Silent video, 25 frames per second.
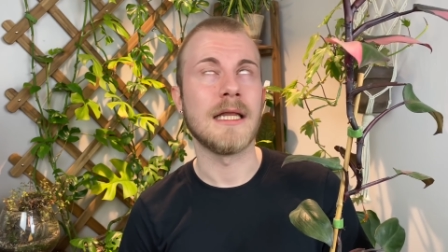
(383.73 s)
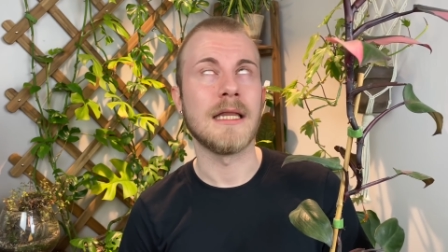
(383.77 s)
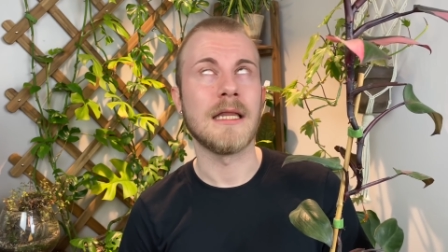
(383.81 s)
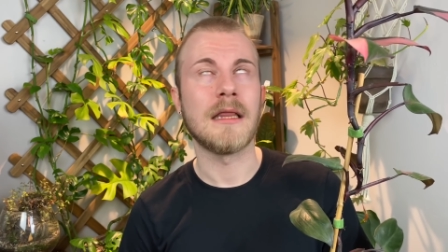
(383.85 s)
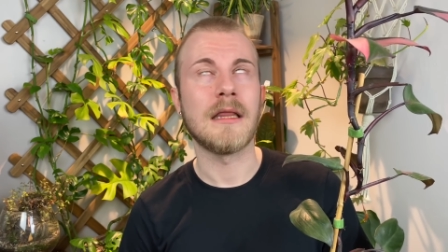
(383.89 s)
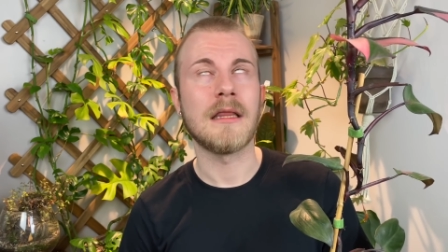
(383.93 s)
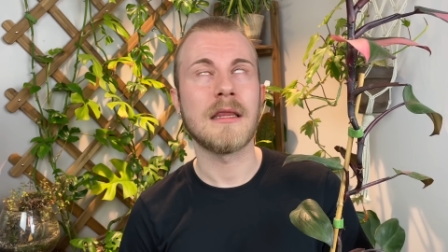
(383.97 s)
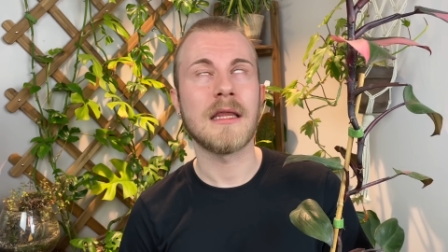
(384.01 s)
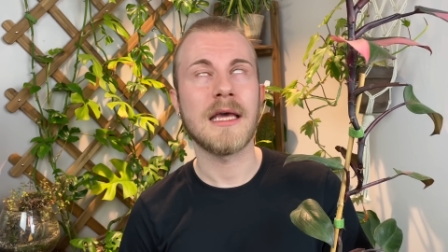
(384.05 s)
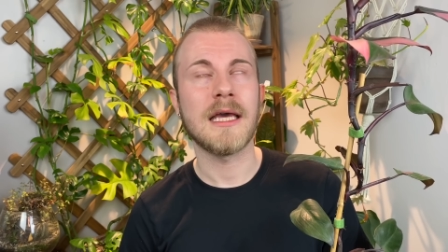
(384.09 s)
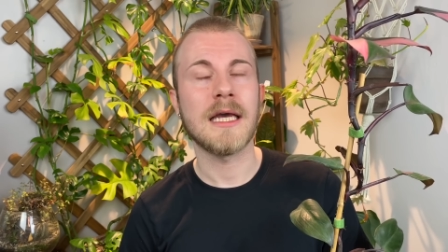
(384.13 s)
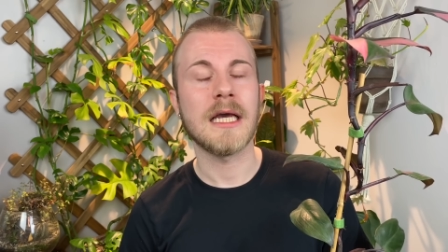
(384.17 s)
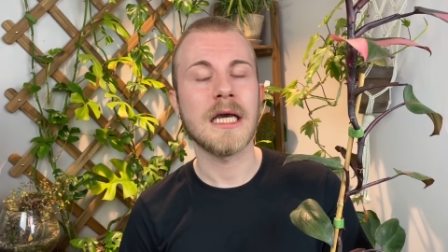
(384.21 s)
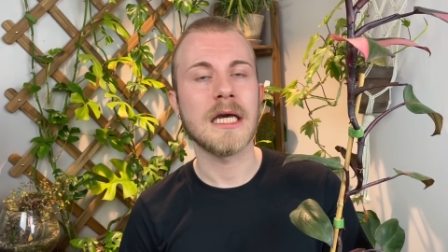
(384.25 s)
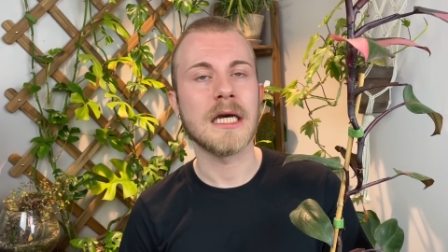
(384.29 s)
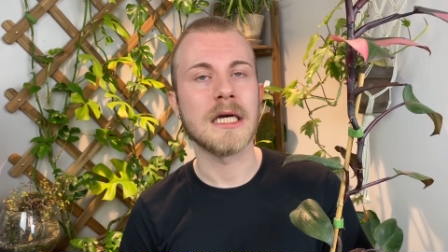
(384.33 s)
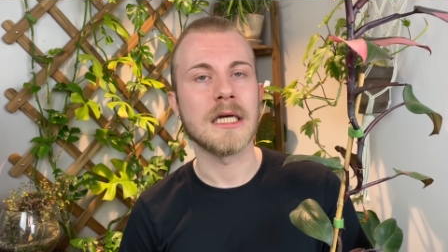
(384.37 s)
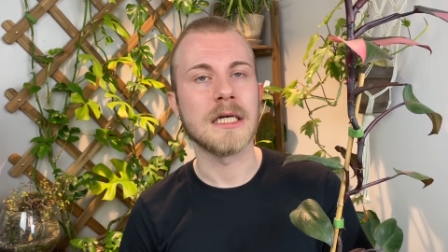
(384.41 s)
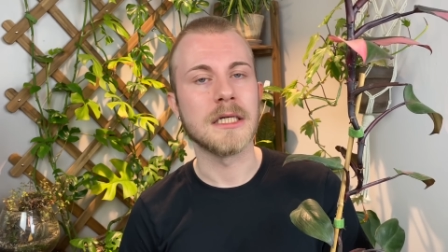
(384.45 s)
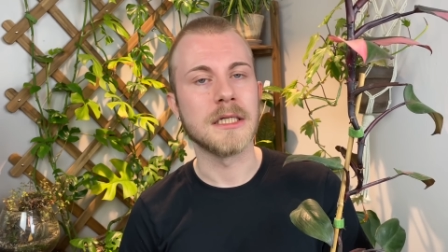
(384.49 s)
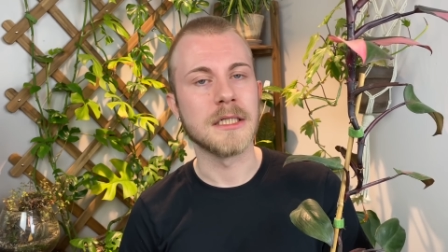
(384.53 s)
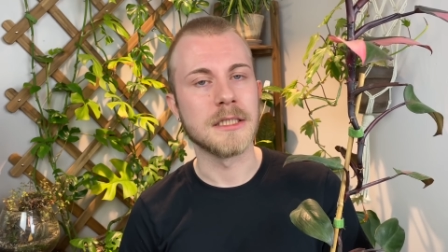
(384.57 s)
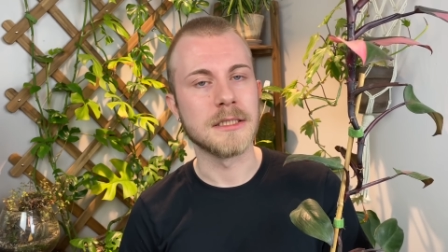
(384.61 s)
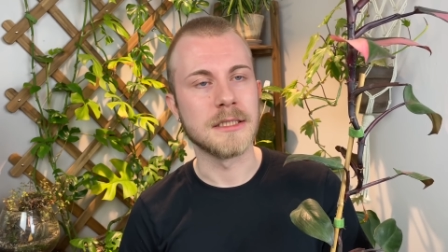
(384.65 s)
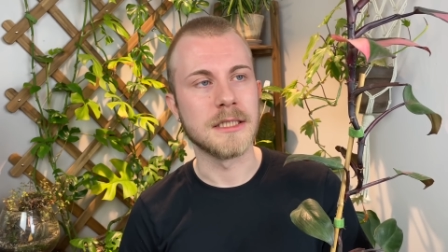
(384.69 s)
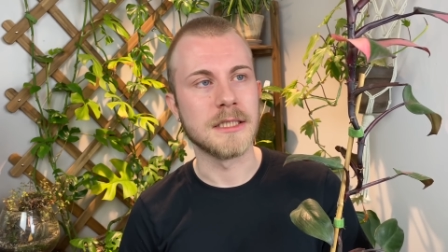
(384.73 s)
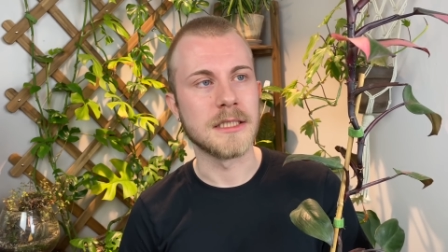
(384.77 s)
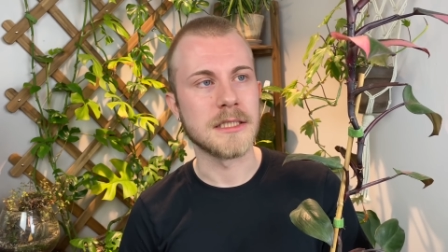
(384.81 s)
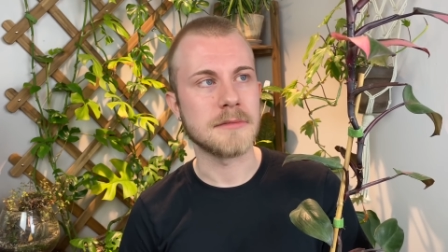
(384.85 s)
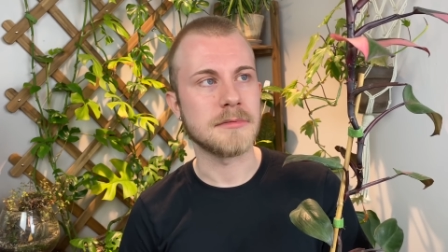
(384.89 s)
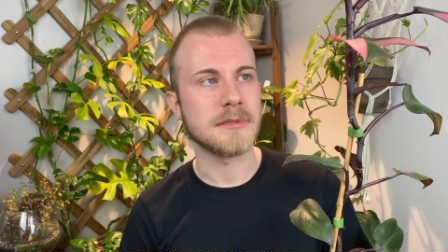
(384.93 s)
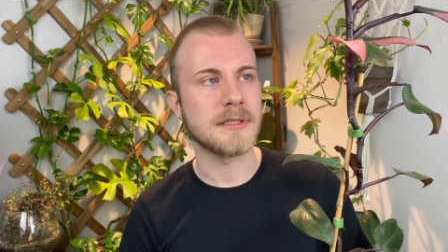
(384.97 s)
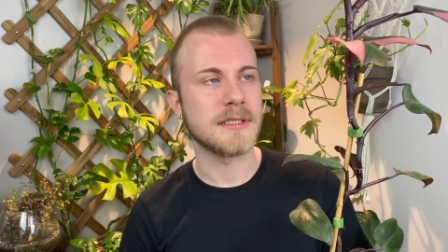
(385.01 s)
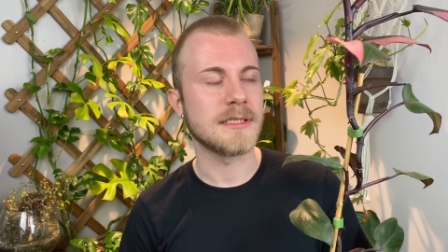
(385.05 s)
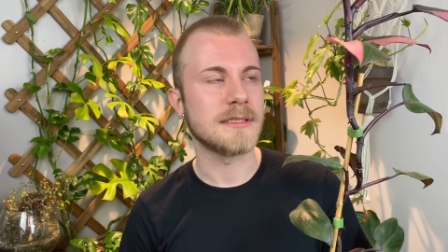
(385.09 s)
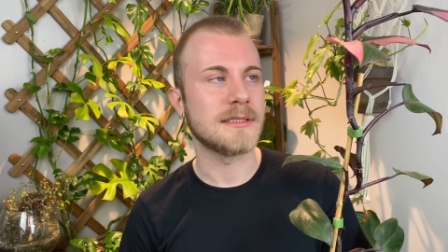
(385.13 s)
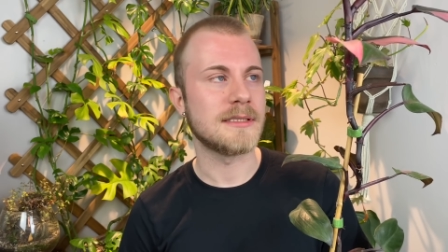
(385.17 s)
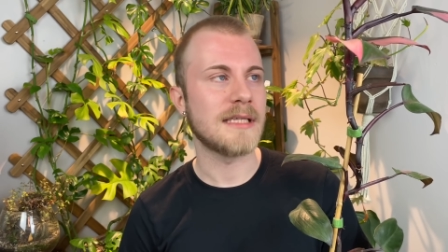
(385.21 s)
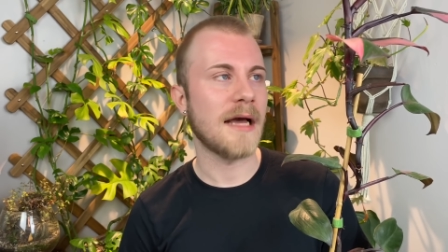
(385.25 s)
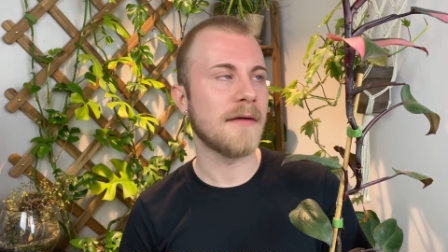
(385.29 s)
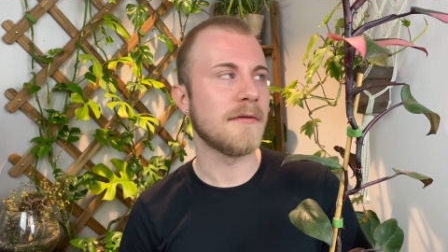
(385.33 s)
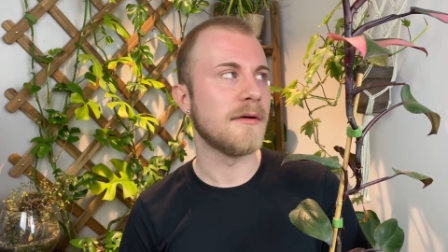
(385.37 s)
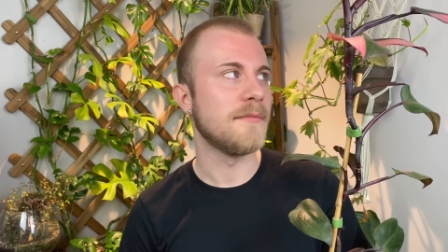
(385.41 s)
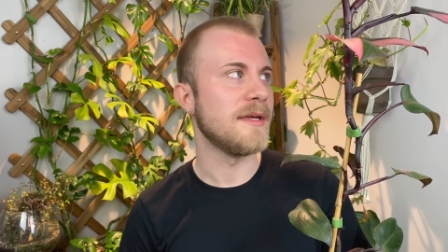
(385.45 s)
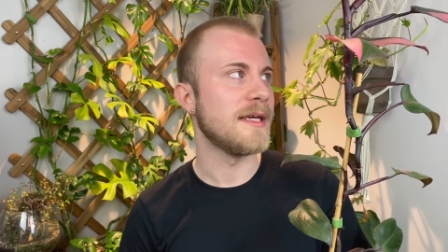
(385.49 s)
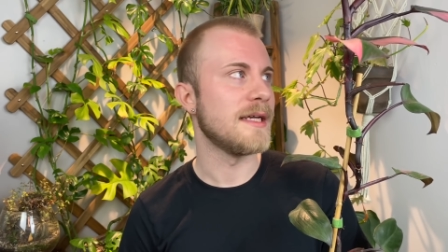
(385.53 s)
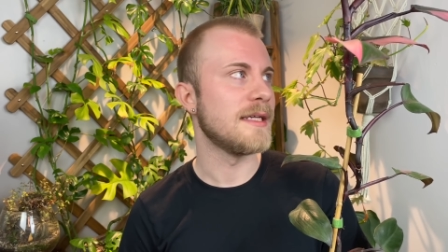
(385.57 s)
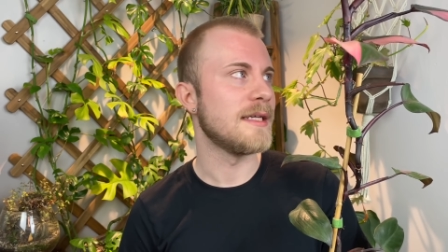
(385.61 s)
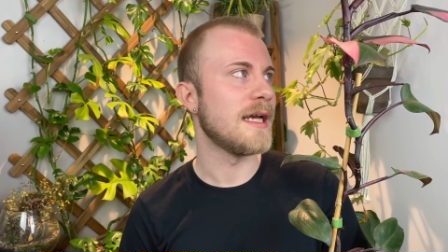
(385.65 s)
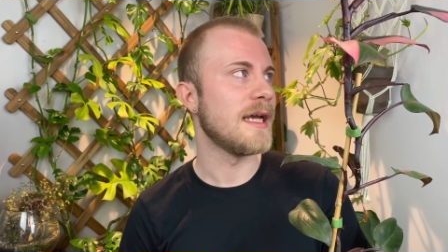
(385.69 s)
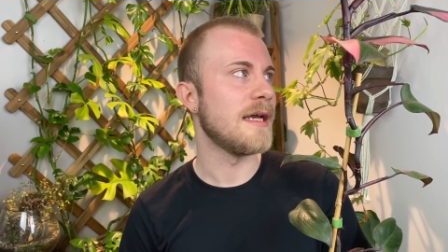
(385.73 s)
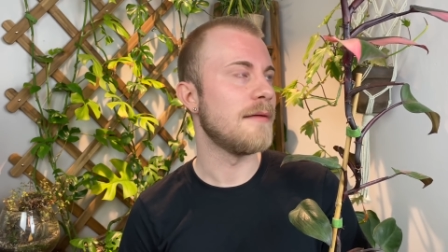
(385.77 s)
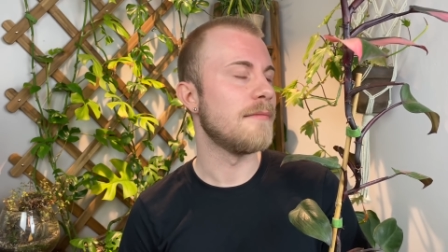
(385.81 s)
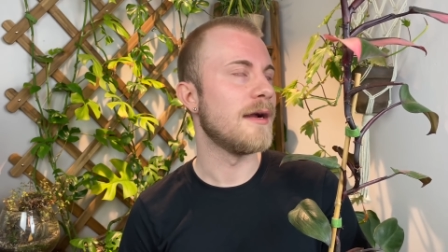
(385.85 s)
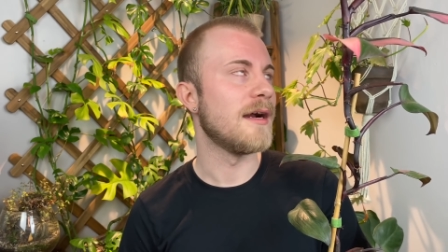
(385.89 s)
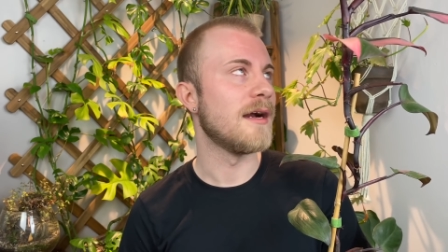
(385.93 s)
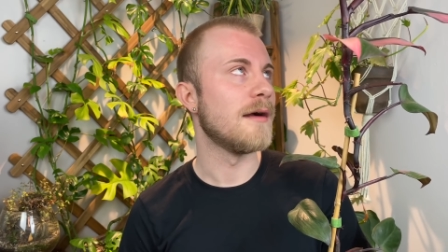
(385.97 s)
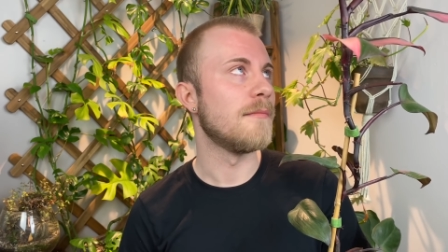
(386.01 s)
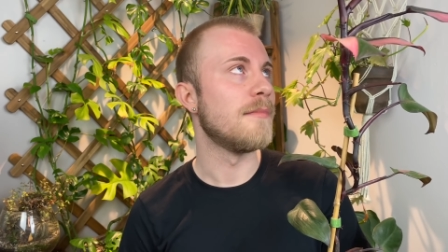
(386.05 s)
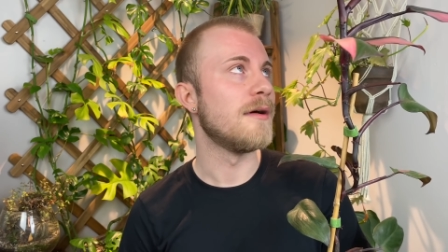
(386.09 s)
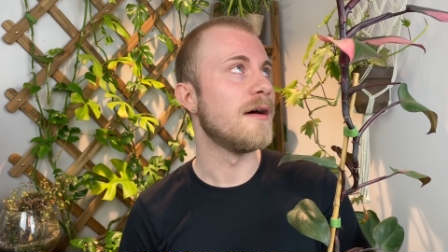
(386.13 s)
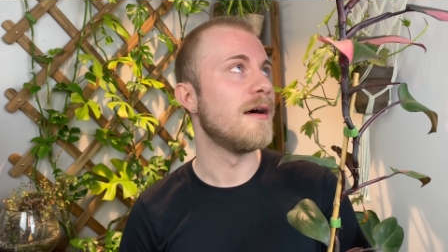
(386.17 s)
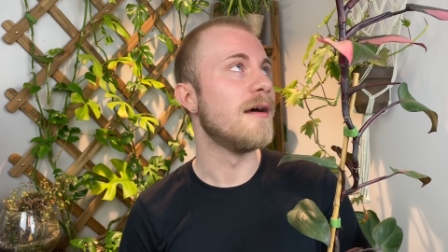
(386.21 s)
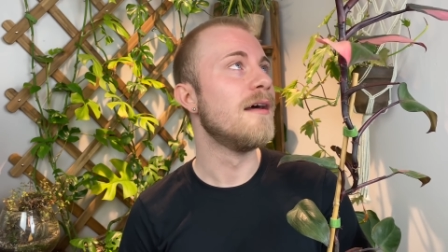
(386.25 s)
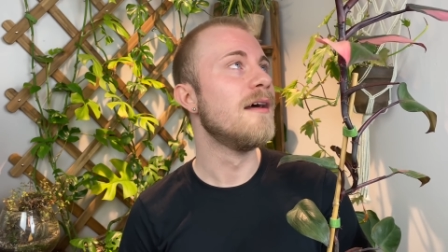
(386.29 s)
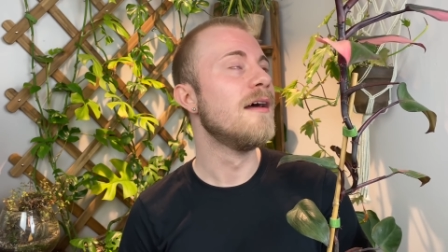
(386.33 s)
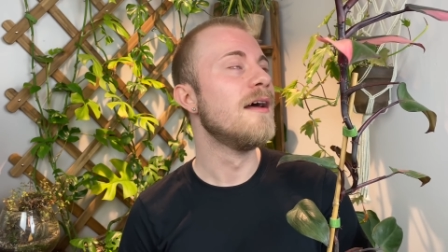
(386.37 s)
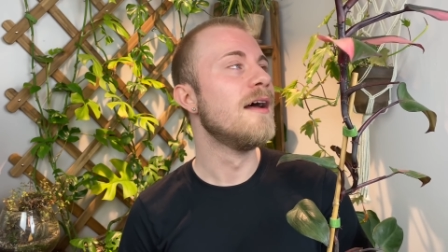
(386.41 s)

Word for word: and thank goodness, because that would be a nightmare. But